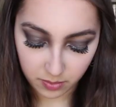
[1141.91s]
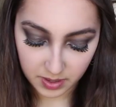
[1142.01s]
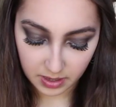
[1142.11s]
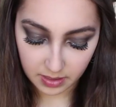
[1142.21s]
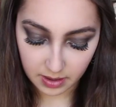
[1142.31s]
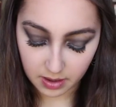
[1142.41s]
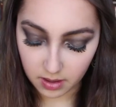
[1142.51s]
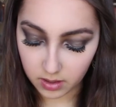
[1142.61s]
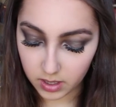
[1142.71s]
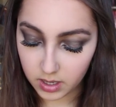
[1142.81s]
going to be taking that
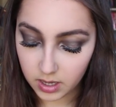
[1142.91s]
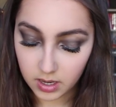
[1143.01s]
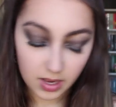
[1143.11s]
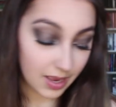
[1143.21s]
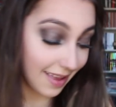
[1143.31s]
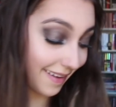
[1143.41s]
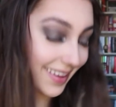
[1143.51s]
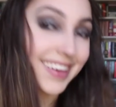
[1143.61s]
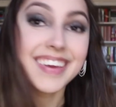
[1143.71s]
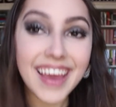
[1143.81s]
color
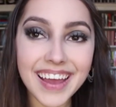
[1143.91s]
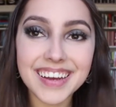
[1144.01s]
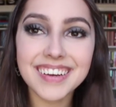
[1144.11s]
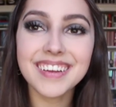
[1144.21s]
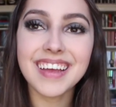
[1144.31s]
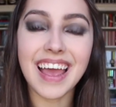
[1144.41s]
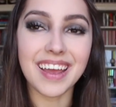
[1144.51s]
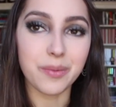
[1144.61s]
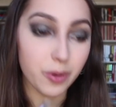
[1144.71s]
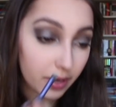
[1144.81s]
again
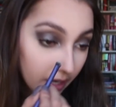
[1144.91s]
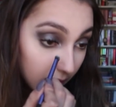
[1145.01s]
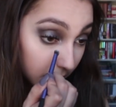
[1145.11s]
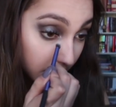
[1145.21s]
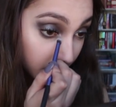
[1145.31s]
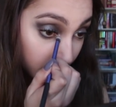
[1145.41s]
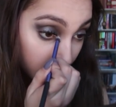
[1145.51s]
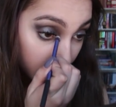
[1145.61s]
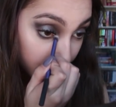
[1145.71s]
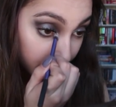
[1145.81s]
and putting a little bit
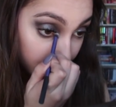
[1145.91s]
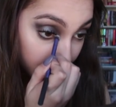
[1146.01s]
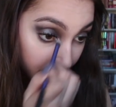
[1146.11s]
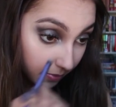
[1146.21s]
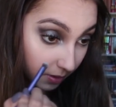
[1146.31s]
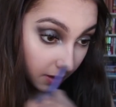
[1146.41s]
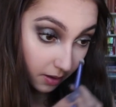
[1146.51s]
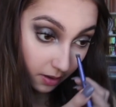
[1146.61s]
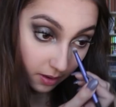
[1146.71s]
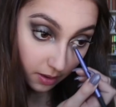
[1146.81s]
more
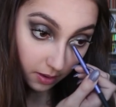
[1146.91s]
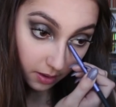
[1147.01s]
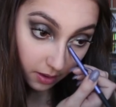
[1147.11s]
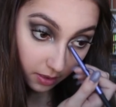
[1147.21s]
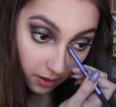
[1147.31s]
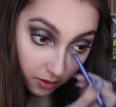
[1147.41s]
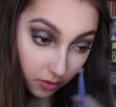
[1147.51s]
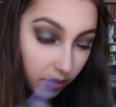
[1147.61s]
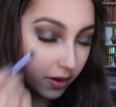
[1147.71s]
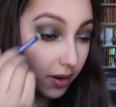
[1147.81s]
in the inner
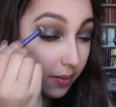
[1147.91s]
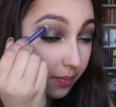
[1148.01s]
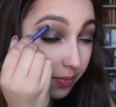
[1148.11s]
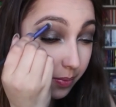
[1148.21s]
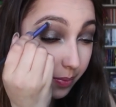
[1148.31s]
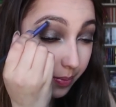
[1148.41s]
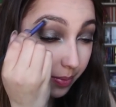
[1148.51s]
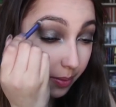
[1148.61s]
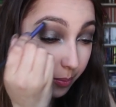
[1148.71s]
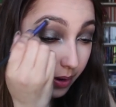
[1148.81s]
corner,
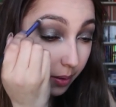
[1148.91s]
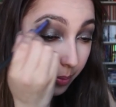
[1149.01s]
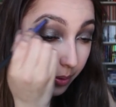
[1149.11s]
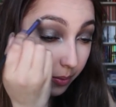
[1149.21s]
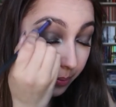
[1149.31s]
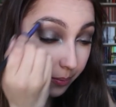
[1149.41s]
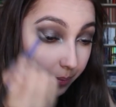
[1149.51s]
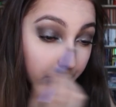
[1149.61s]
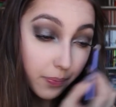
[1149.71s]
the brow bone.